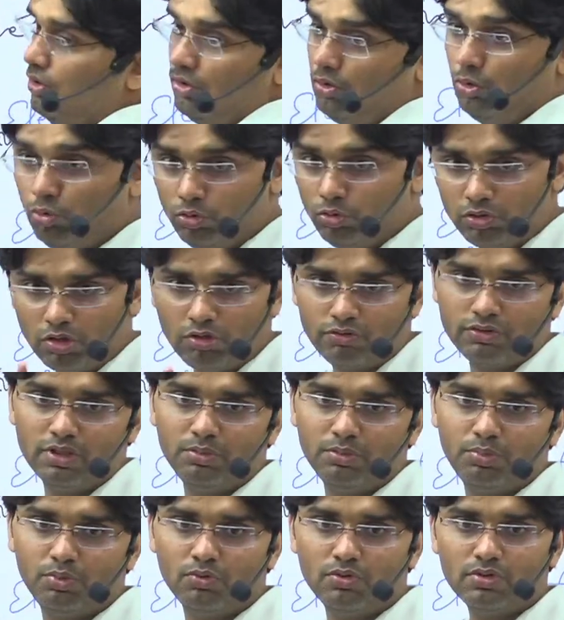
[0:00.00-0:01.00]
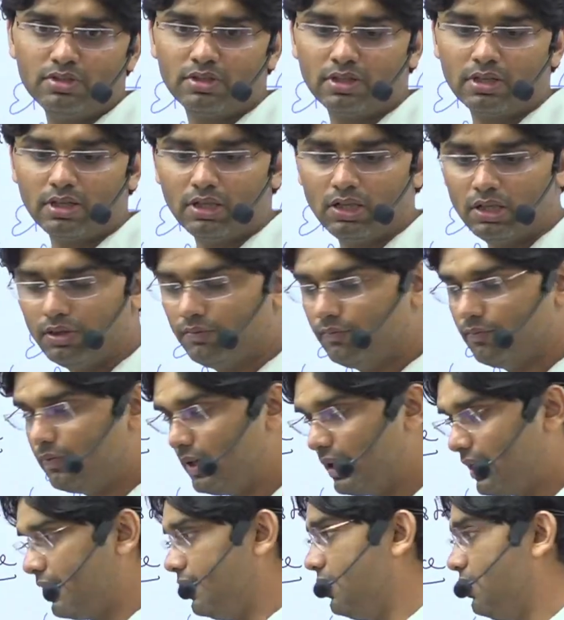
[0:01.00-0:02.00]
2000 posts are
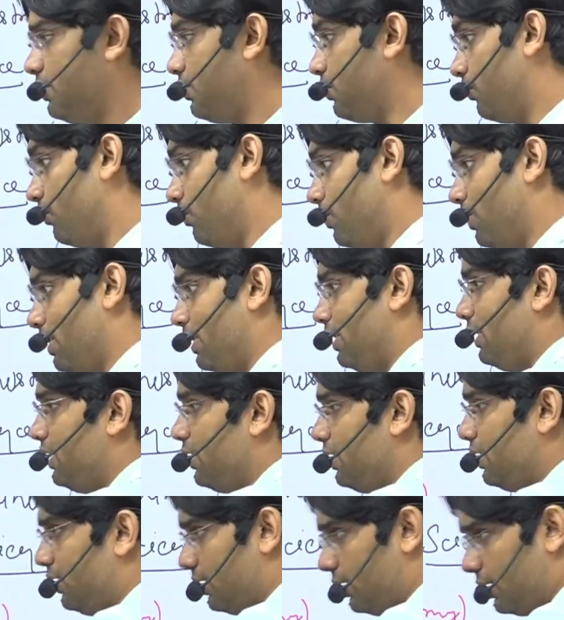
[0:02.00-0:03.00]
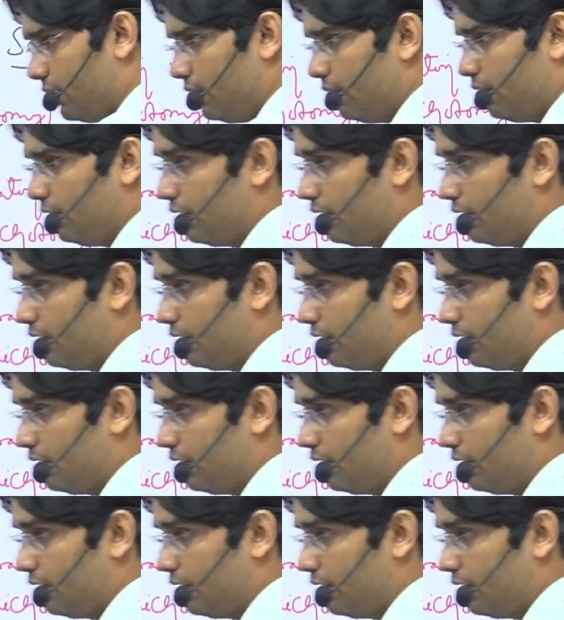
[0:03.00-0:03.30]
vacant only in